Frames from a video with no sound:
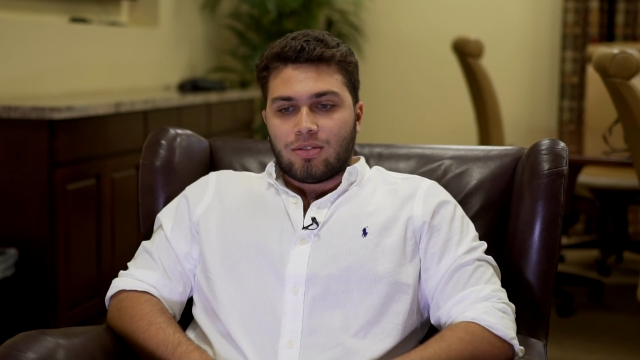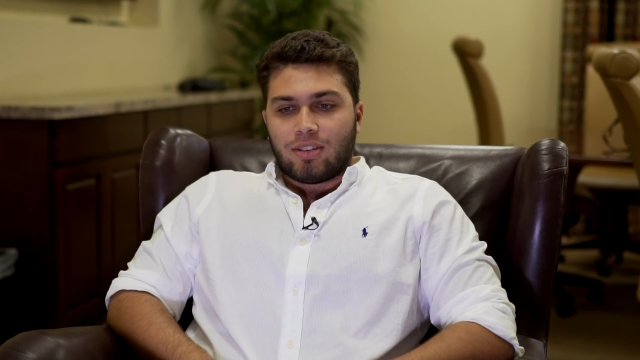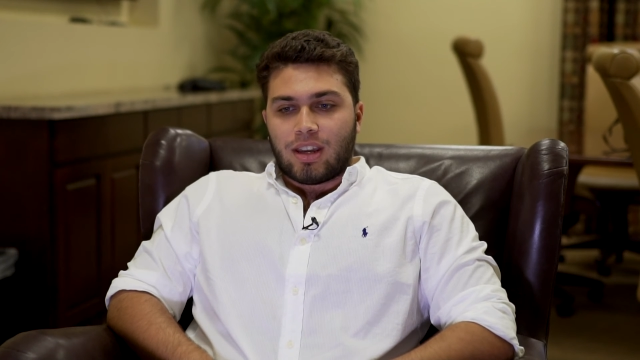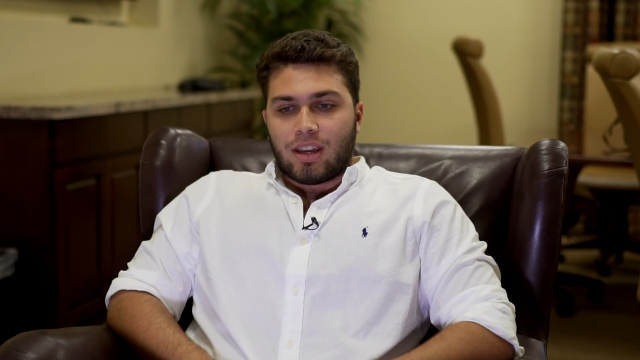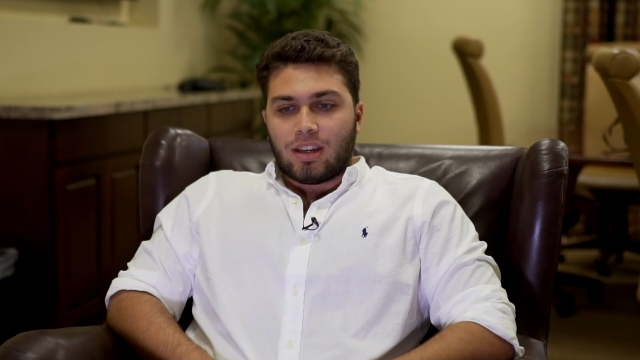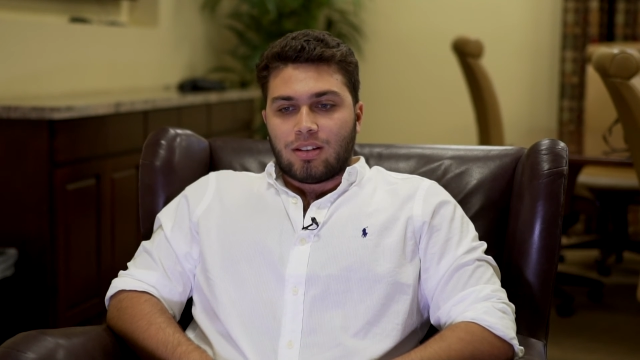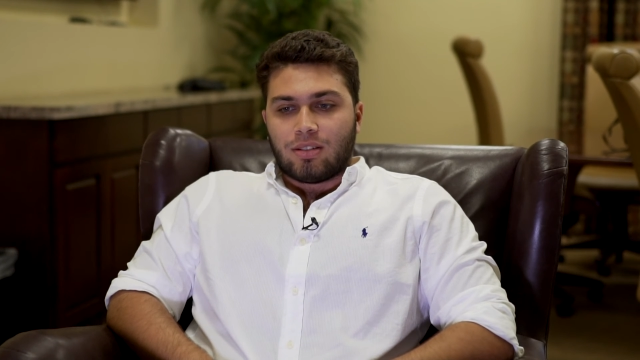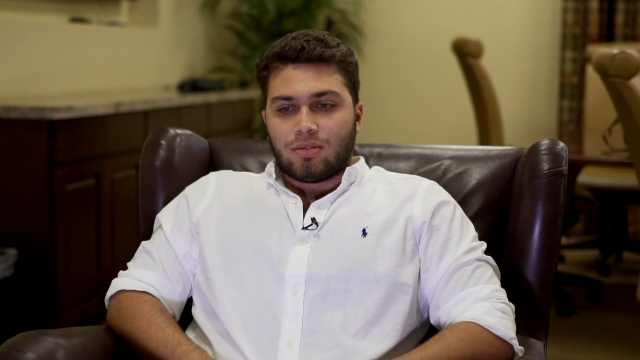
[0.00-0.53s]

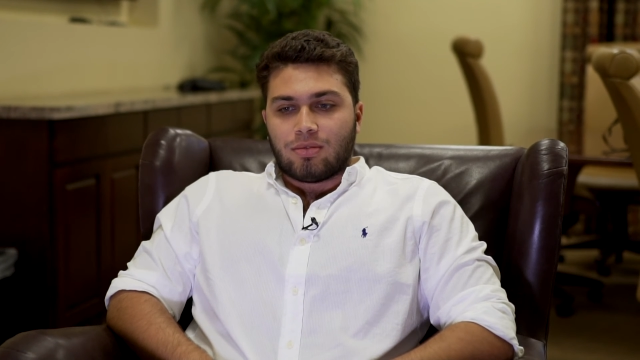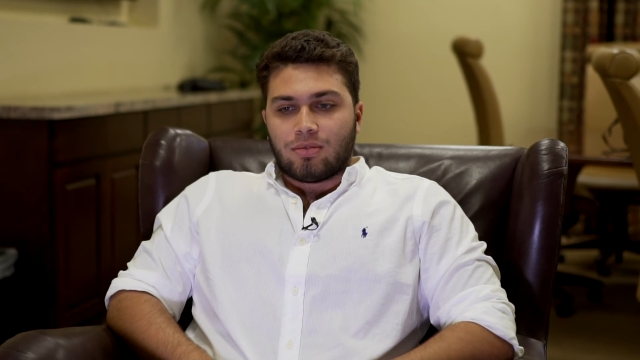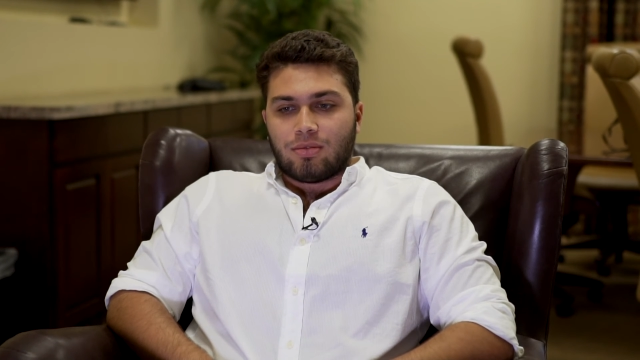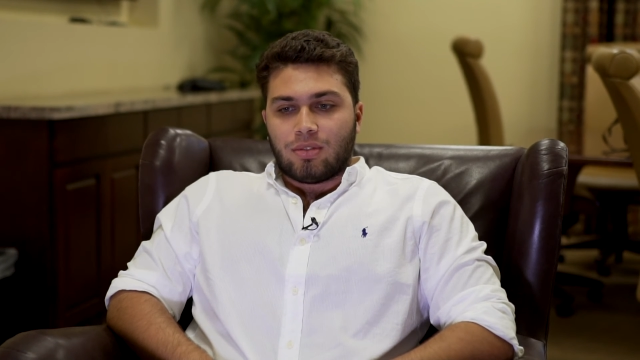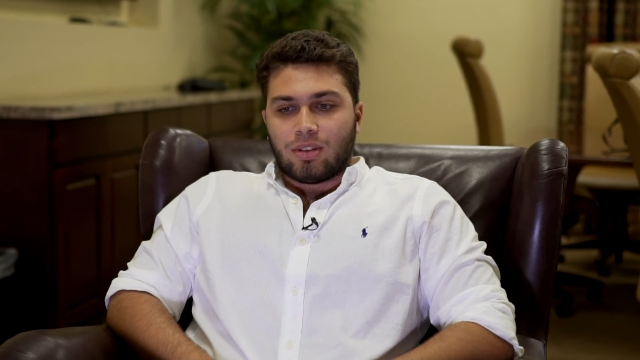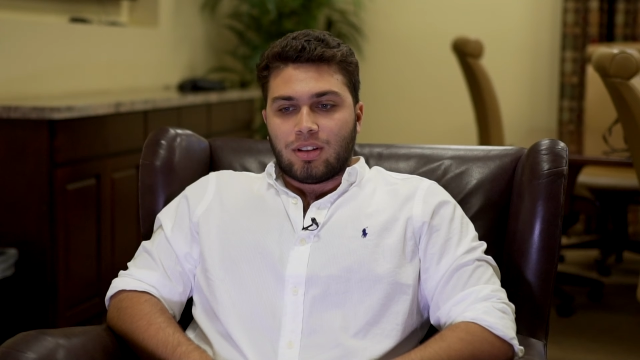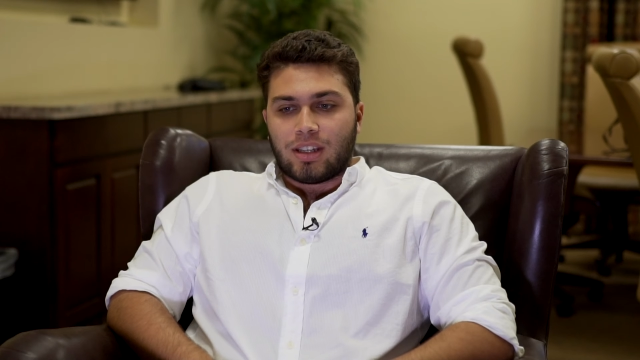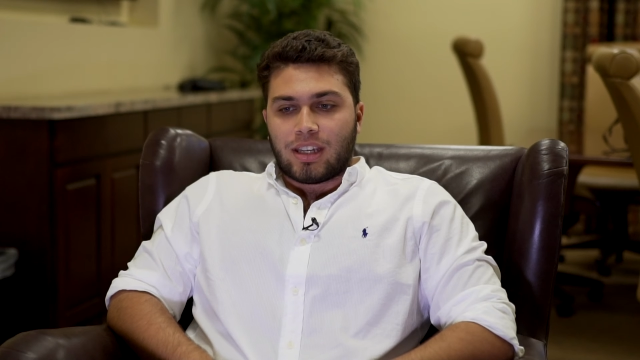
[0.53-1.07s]
They
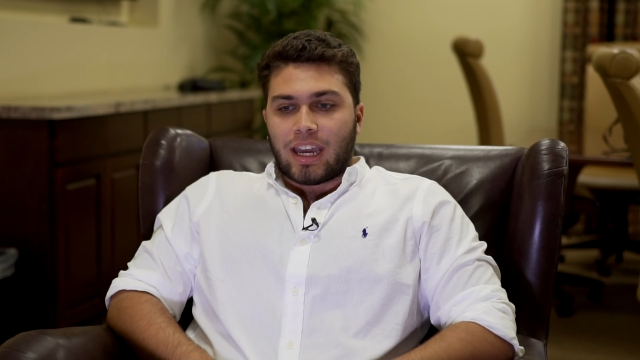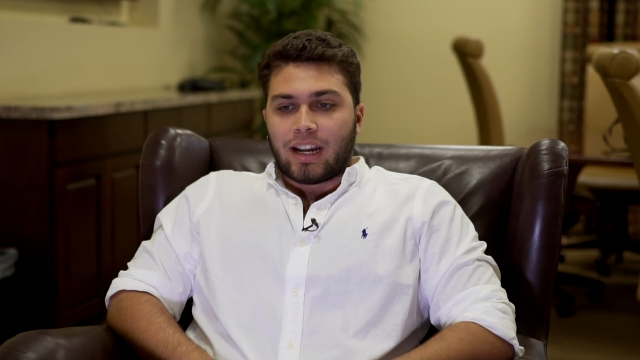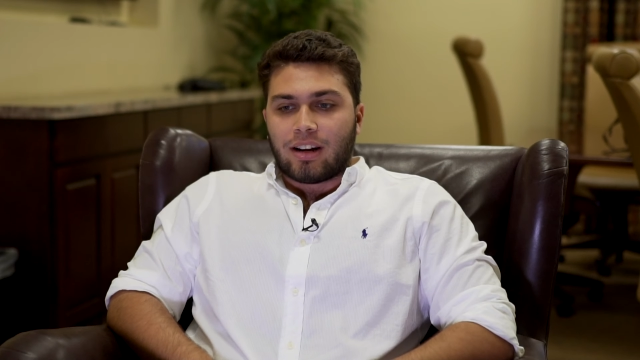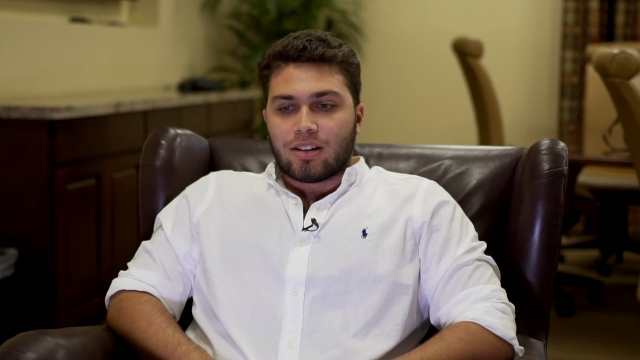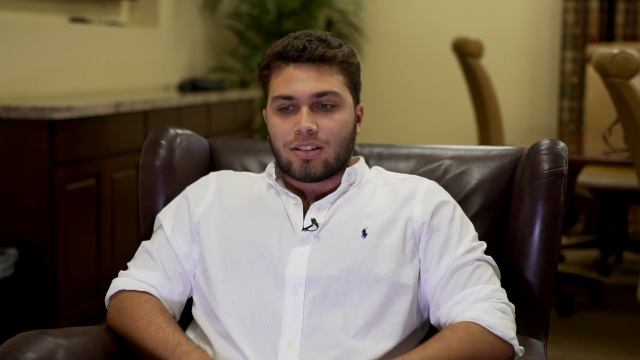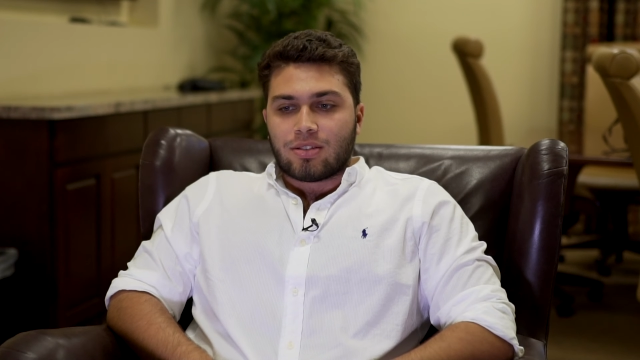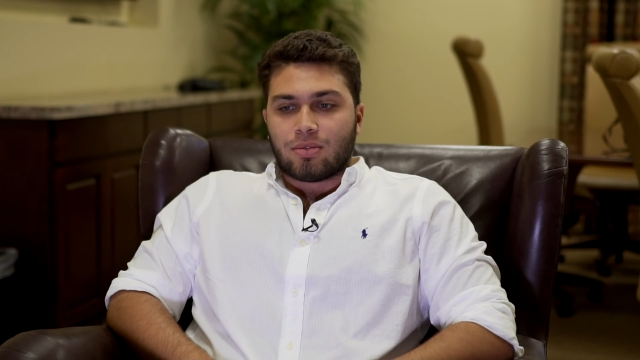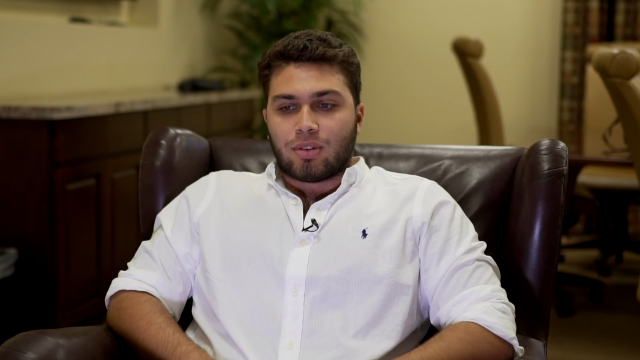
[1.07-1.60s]
really
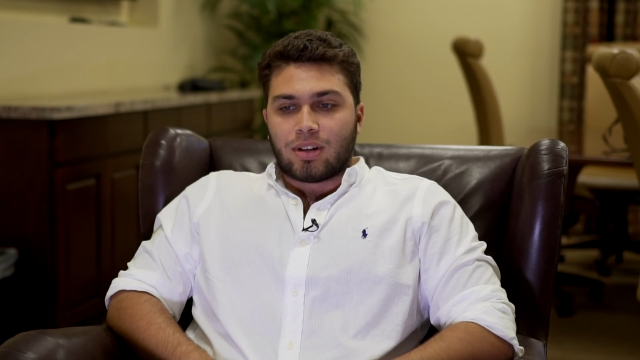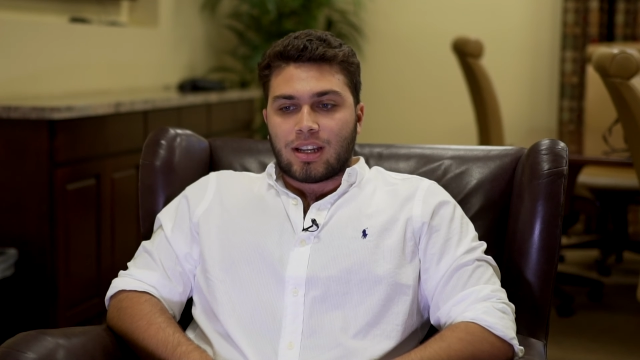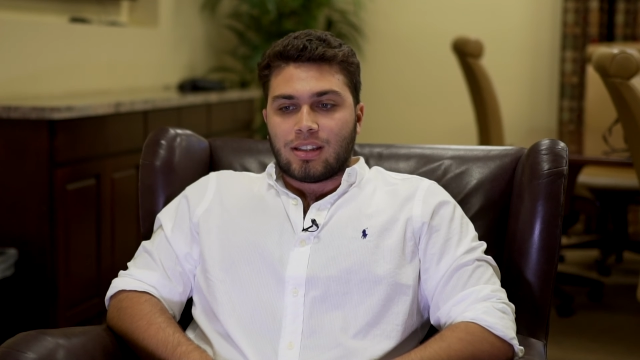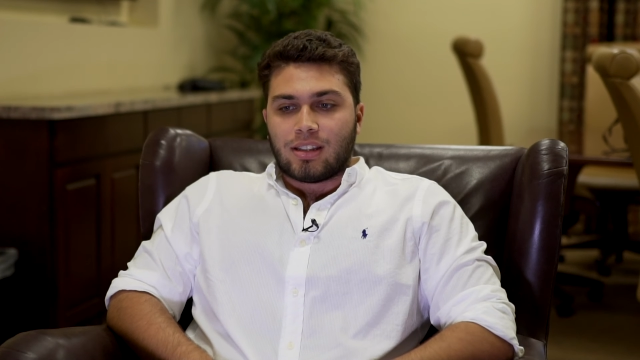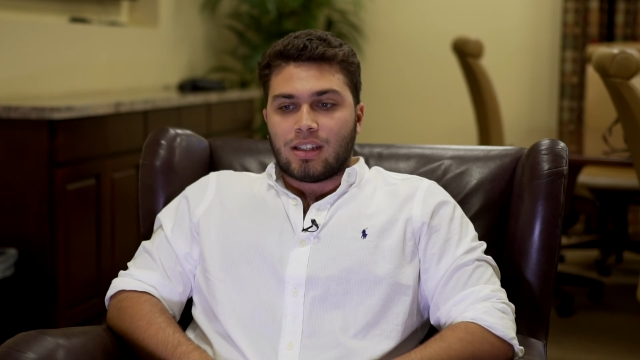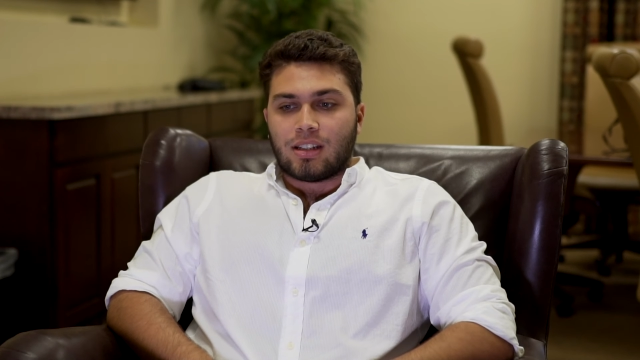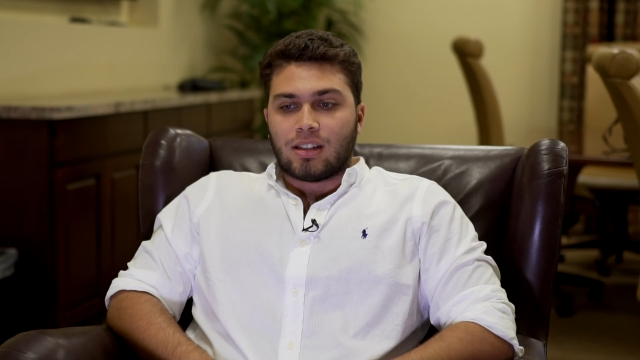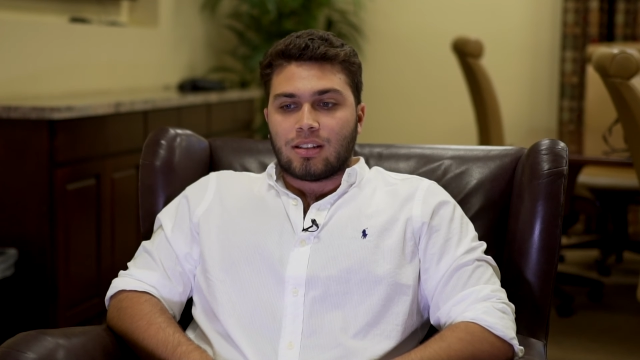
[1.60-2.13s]
catered to what I
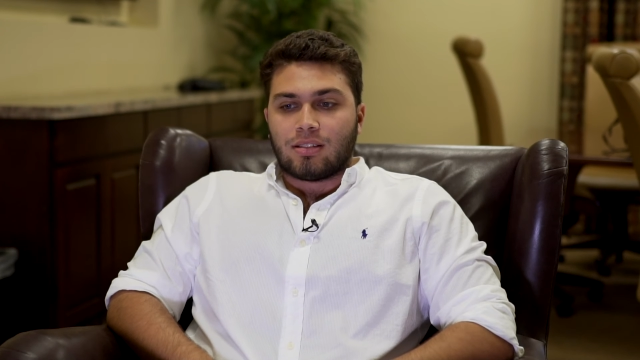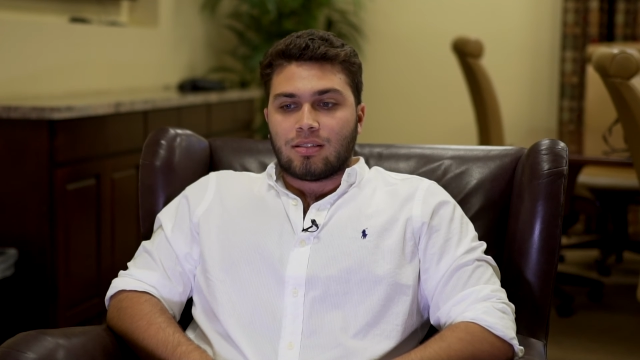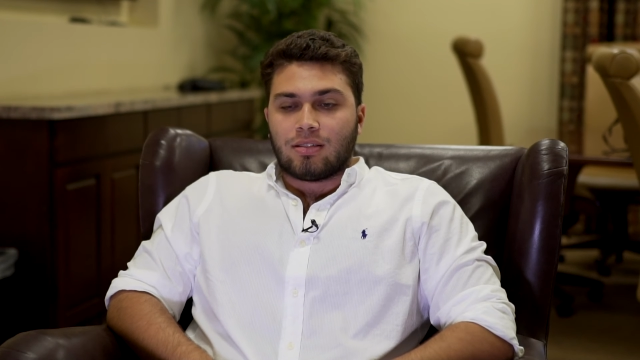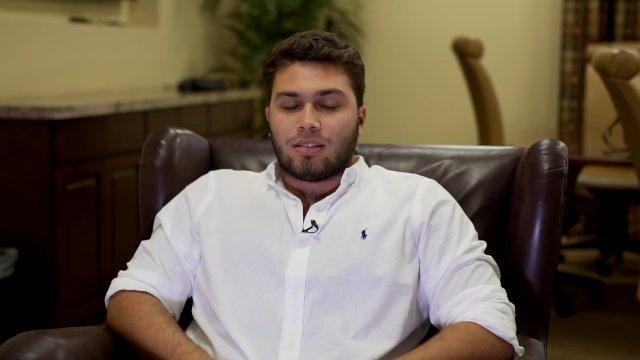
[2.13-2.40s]
needed.